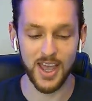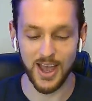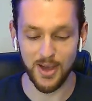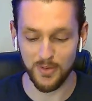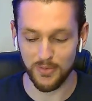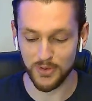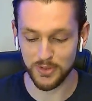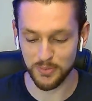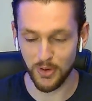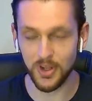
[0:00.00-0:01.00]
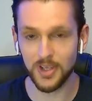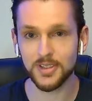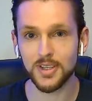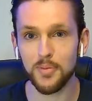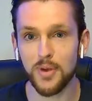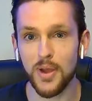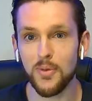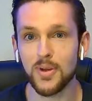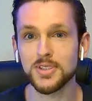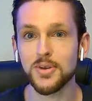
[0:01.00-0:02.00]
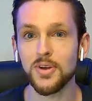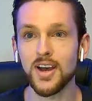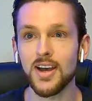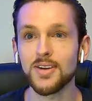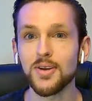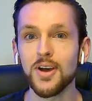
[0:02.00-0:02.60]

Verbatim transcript: Uh, but first, Brody, top right, what's going on?